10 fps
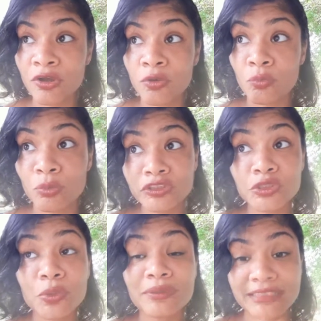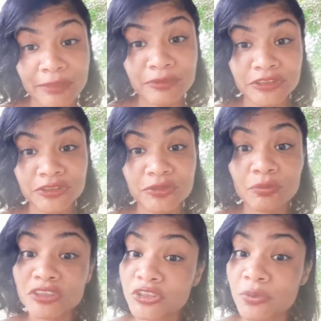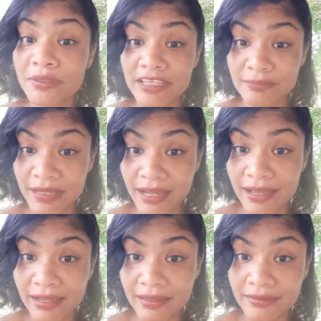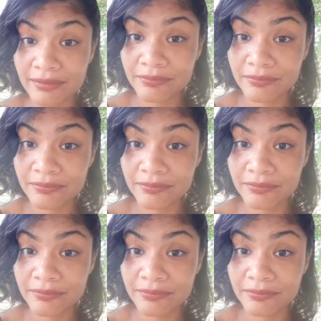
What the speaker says: what you gonna take with you and what you gonna leave behind.